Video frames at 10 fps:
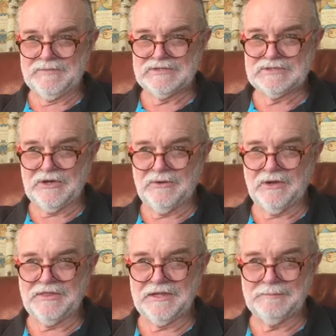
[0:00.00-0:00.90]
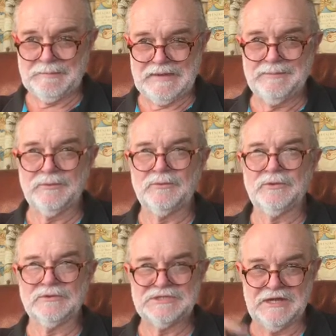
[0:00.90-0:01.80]
So I think people
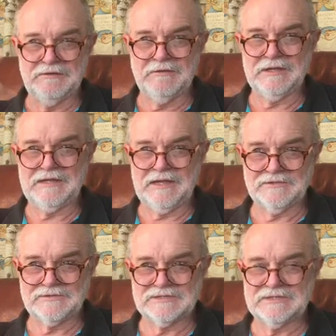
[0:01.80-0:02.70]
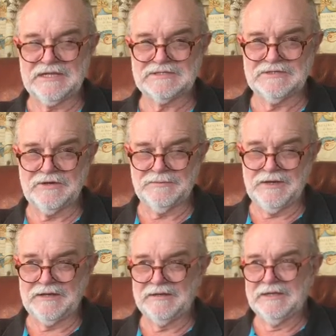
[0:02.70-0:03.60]
will generally, the entrants next time
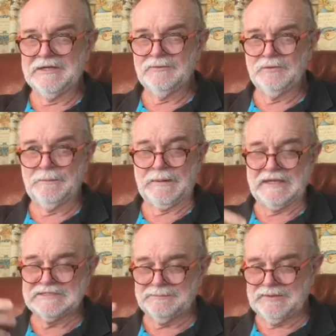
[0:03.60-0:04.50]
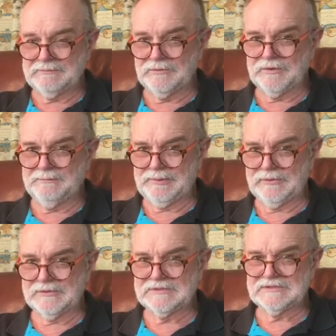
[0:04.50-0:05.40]
round, will place a bit more
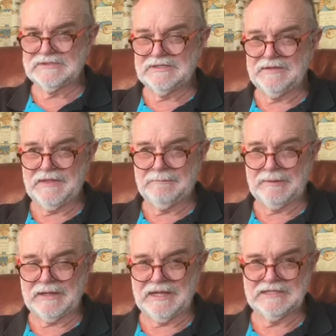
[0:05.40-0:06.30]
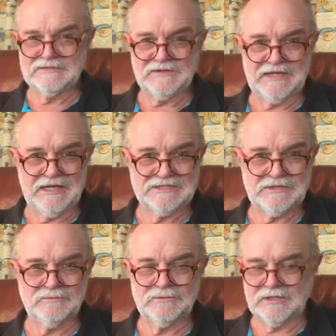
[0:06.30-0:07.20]
importance in their plans for
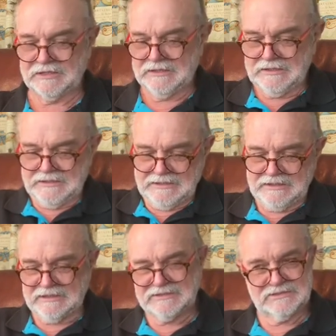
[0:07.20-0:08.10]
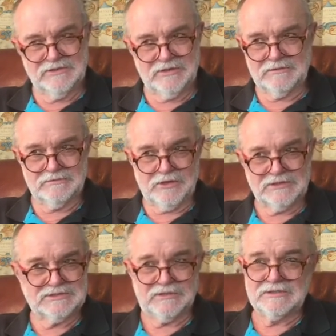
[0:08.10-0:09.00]
catching water. Because it's not
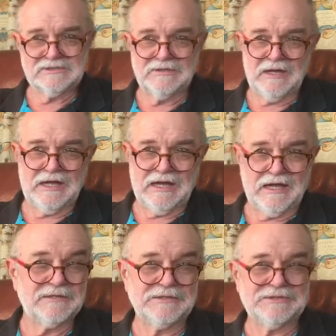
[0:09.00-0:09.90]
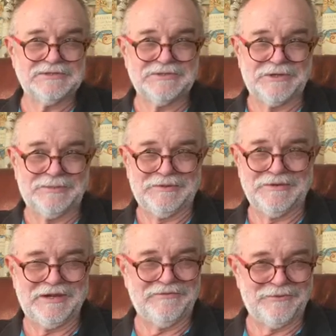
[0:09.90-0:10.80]
rocket science, it's not hard, you just got to be
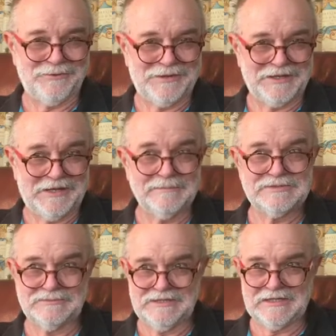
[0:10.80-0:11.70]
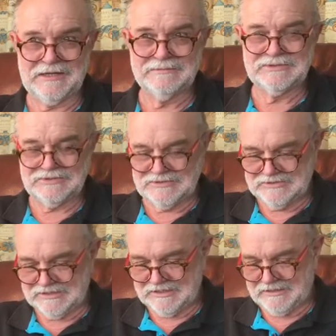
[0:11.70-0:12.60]
ready for it when it comes. And when it comes, it's
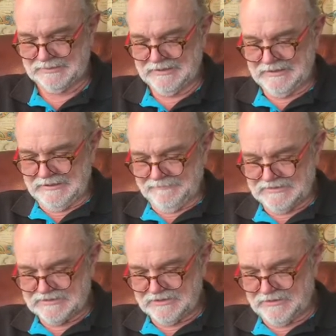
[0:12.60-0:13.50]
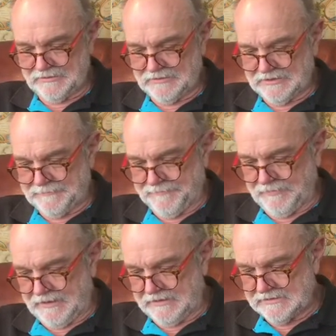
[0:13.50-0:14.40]
usually a heap. So
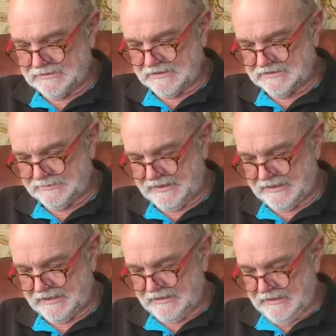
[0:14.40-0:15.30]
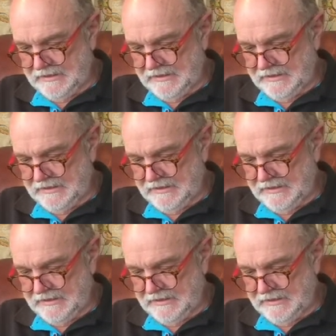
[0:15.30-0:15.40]
that's about it.